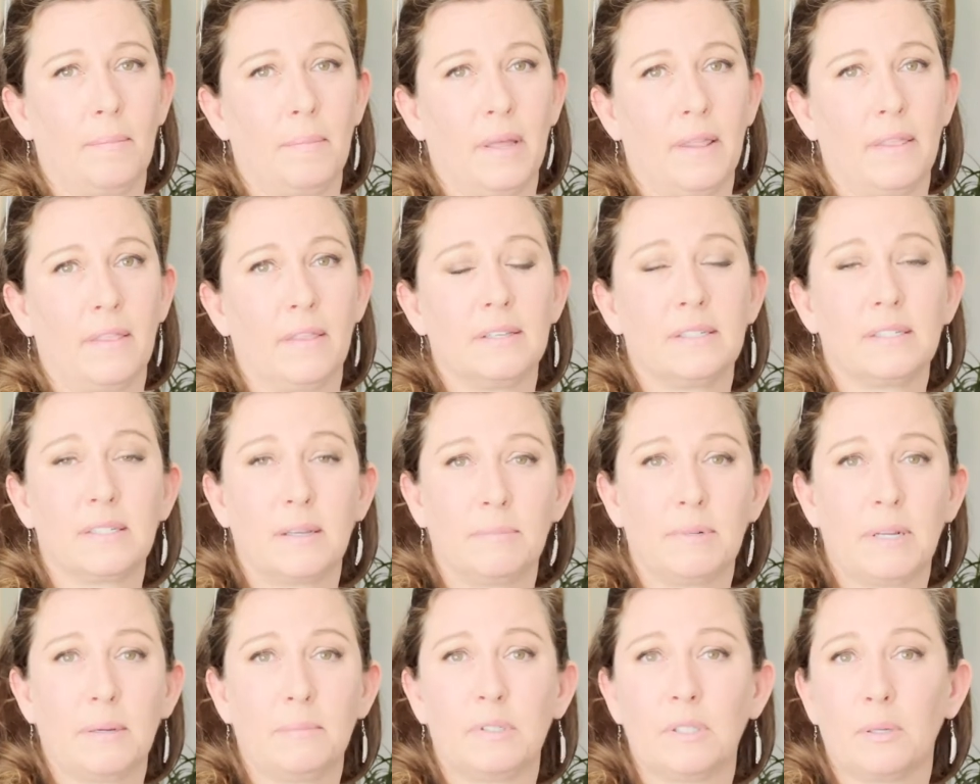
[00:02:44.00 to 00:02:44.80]
That
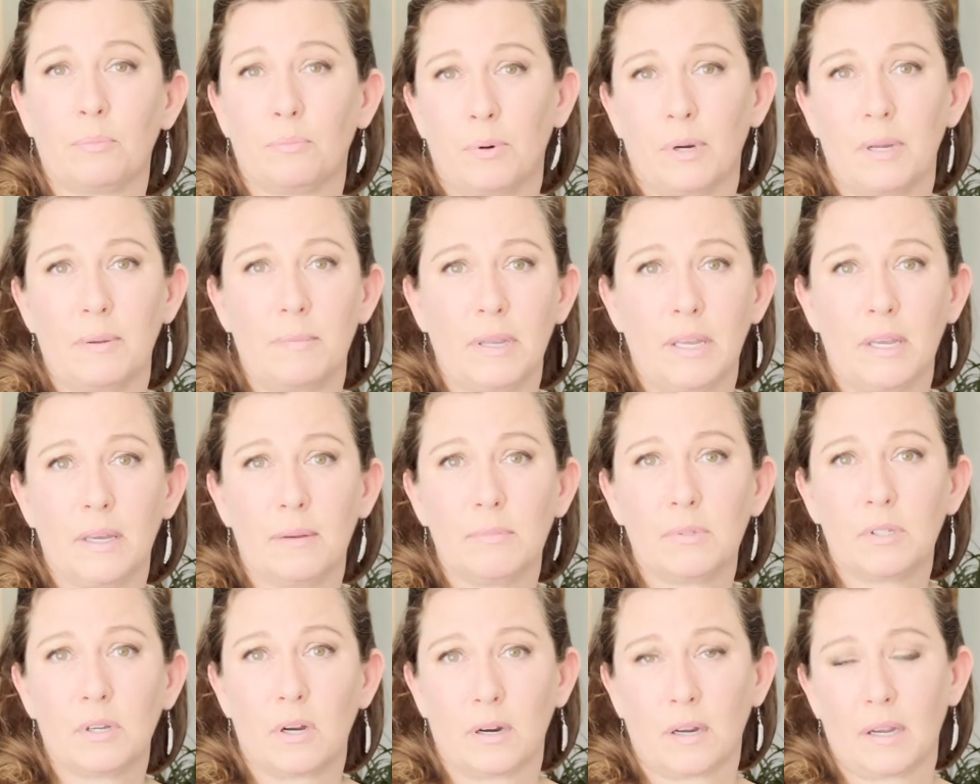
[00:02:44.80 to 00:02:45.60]
sometimes the
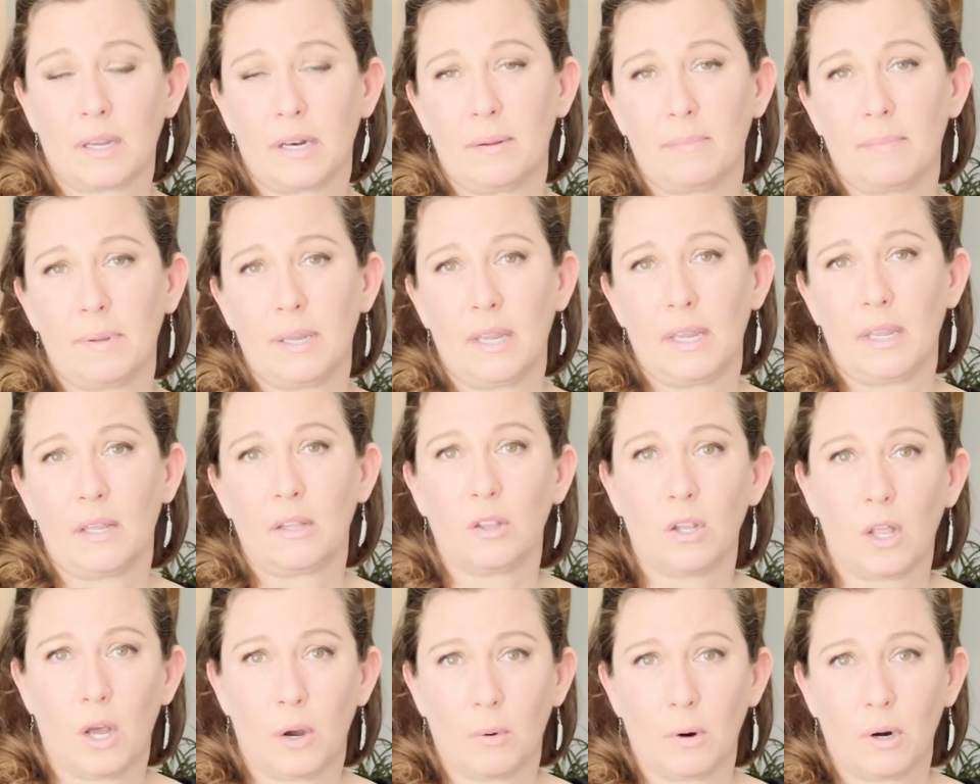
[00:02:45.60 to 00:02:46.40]
premiums are going to be
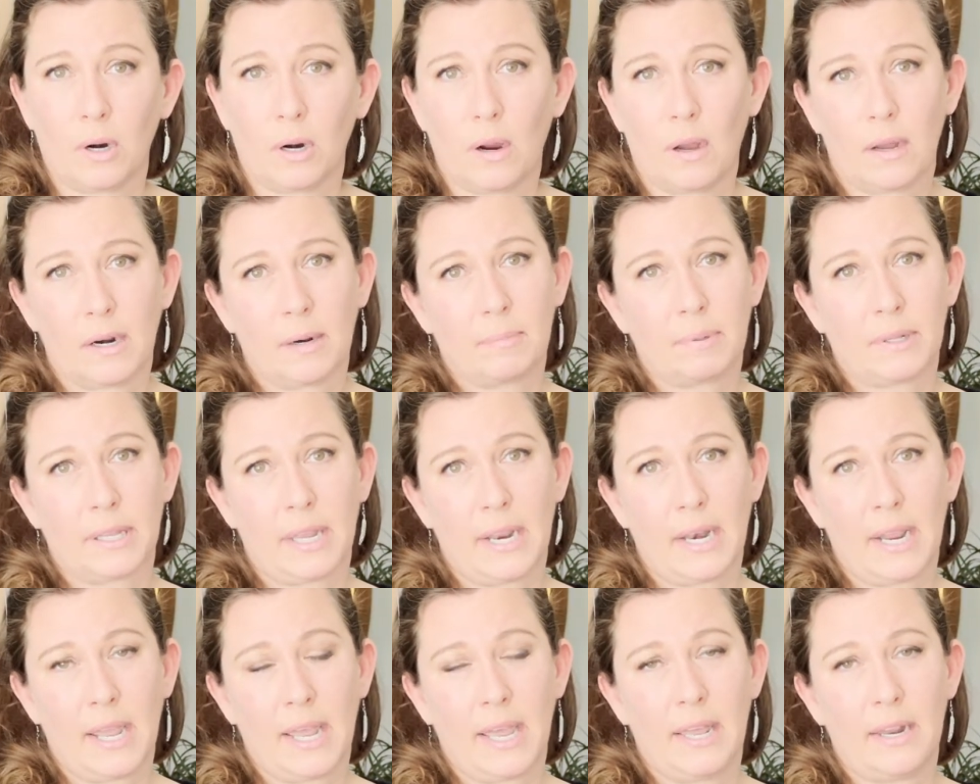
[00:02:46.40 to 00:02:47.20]
lower on a
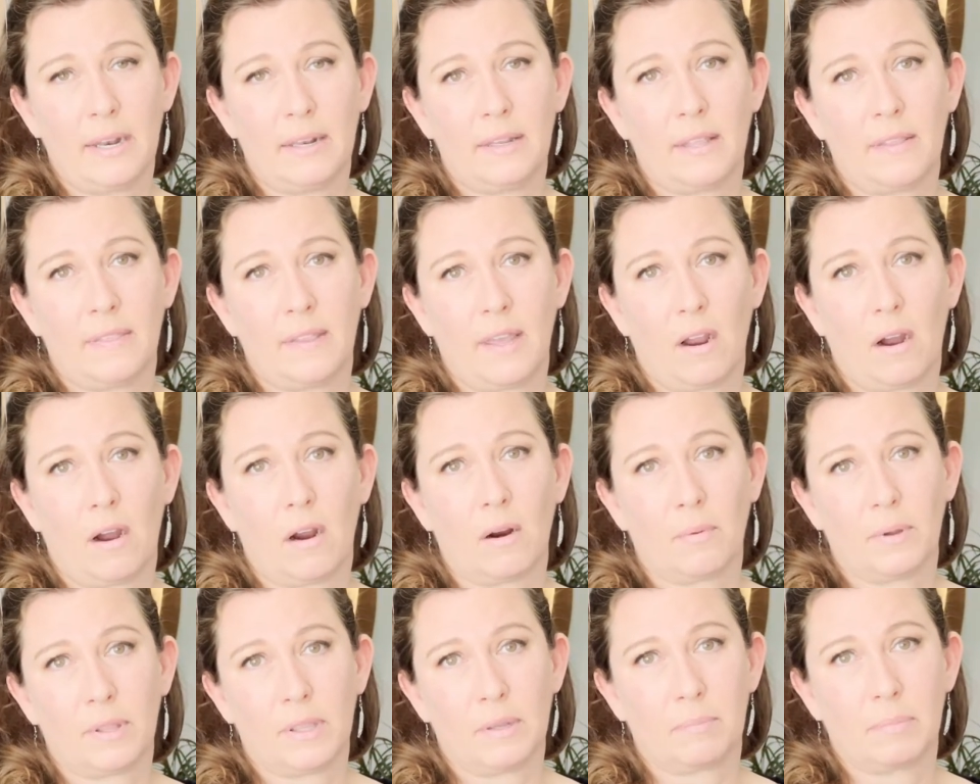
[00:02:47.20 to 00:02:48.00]
Plan N than they
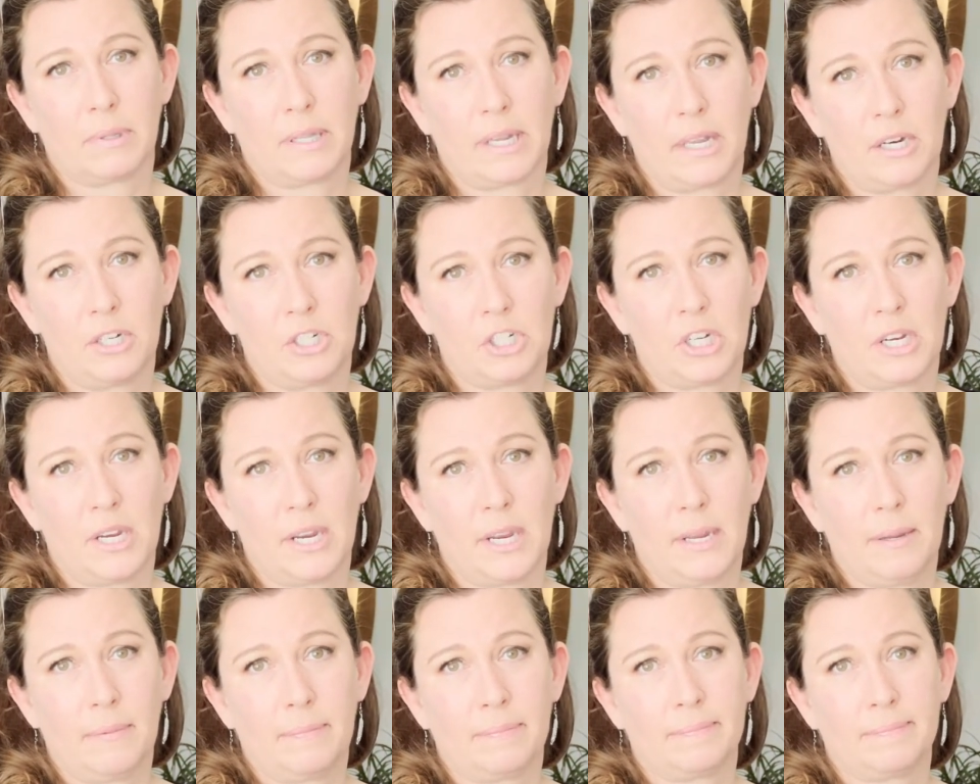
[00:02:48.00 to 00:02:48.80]
are with a Plan
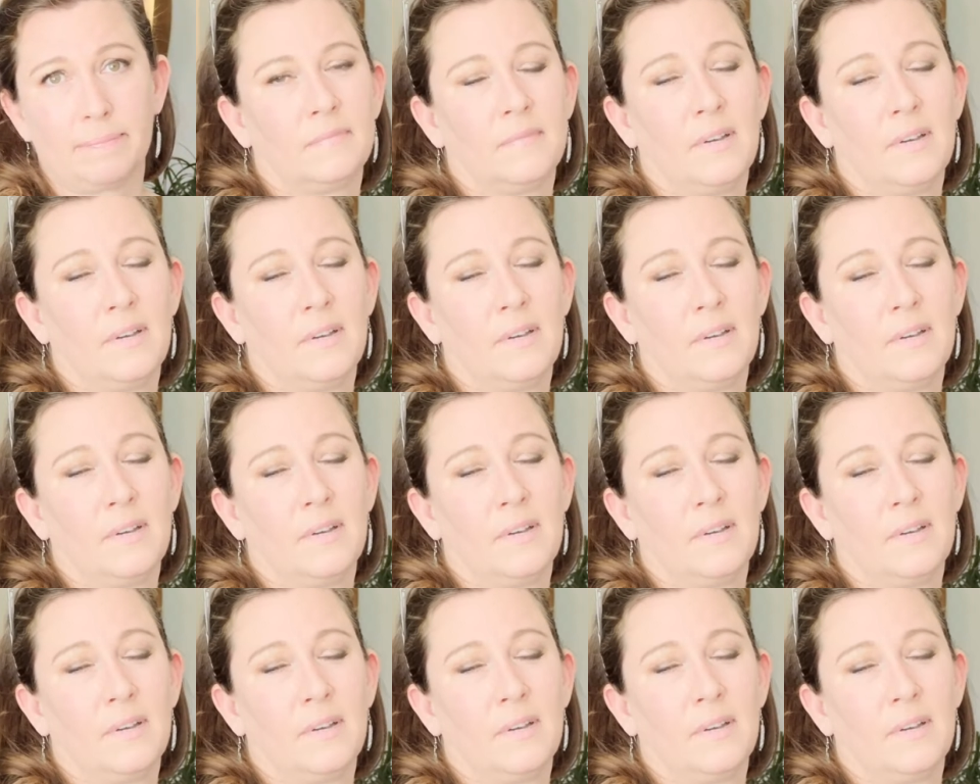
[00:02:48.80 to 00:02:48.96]
G.